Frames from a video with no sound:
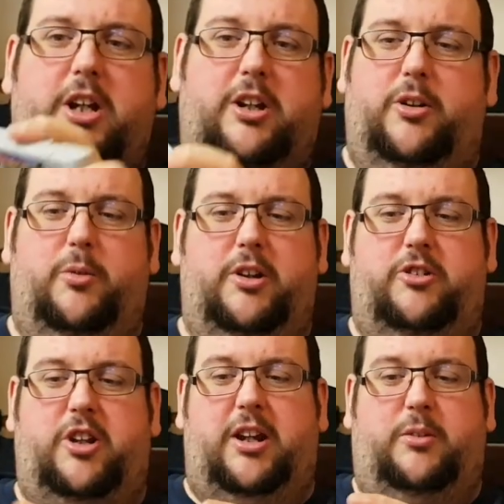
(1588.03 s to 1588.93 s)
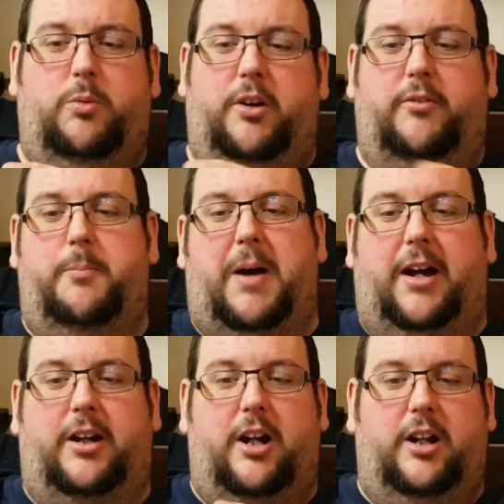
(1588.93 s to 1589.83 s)
you can always take one off a
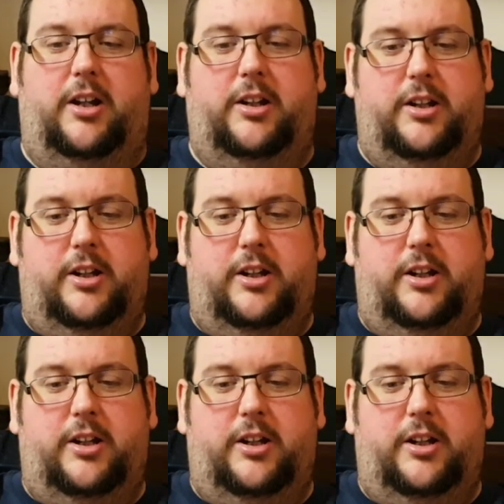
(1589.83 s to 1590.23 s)
better colour